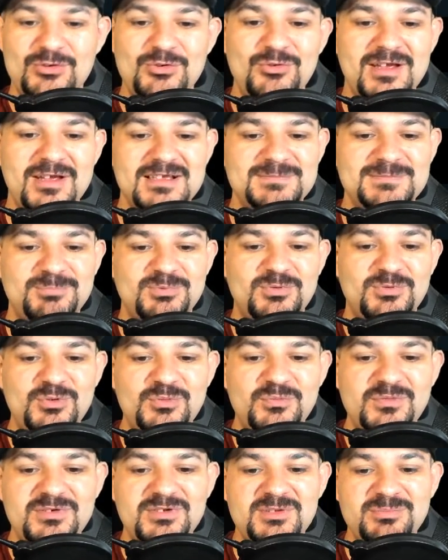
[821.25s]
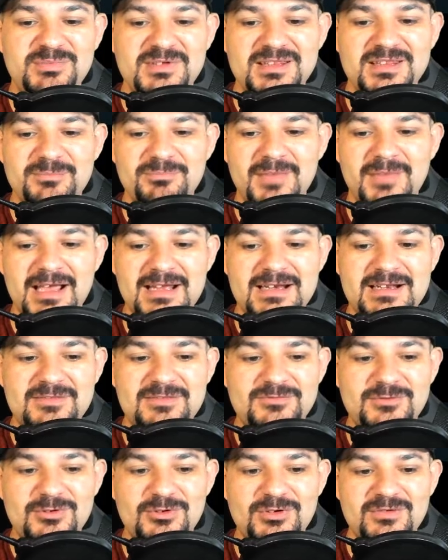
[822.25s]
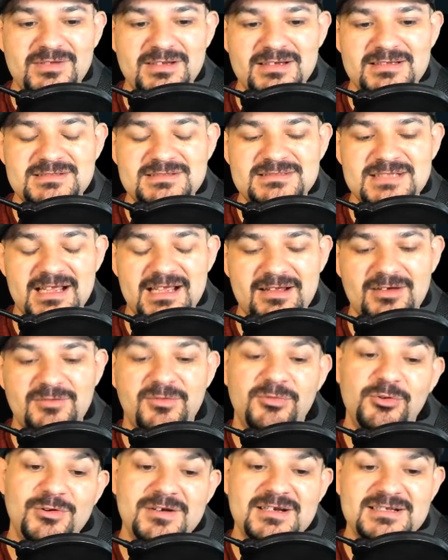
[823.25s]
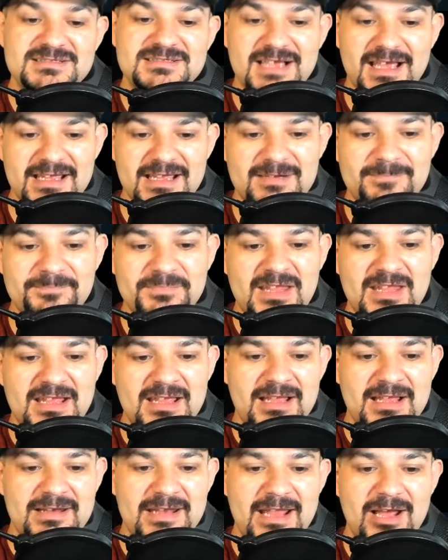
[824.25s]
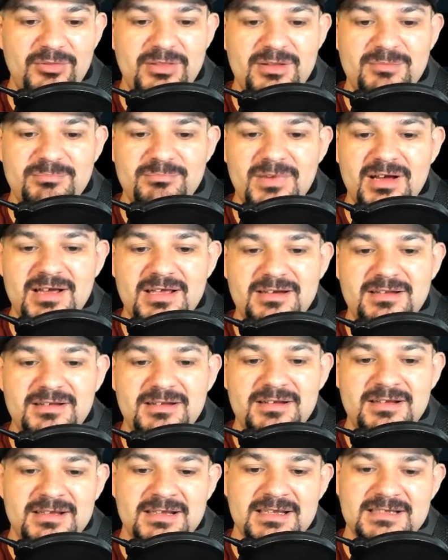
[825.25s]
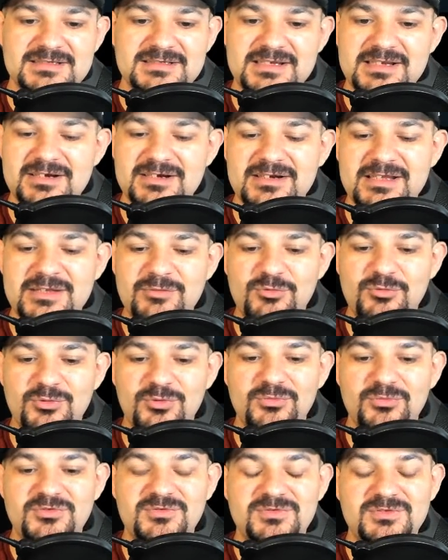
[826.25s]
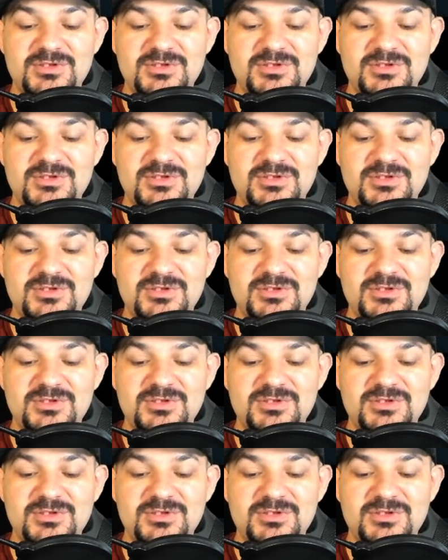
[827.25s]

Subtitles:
who has proven to be the mighty thorn in his side. Now that Mudd is here, he will